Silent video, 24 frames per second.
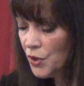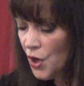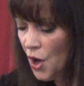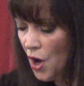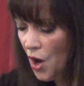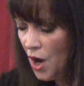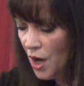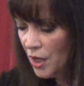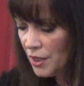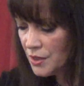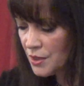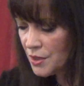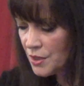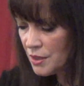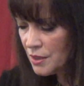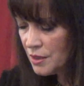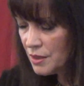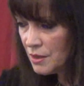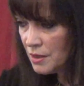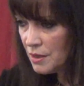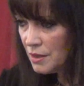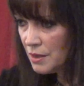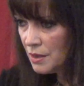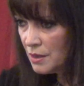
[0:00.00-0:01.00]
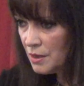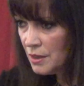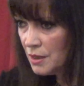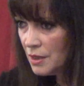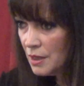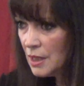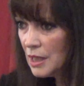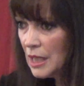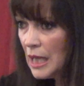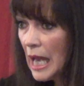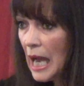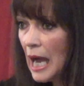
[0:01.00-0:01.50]
not,
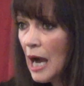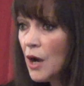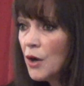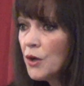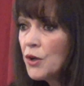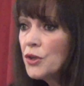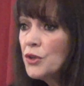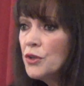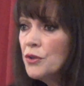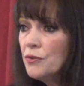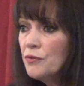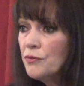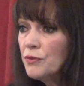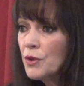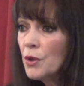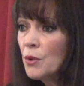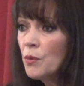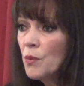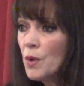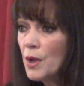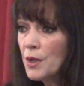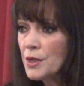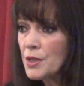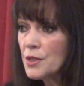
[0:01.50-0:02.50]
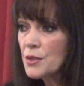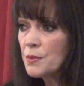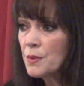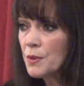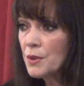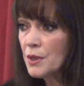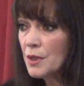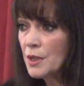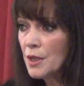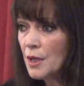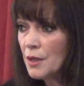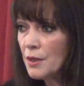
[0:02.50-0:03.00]
how can you feel oneness
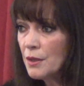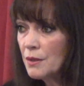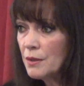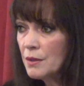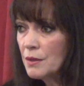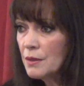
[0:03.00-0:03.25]
with another?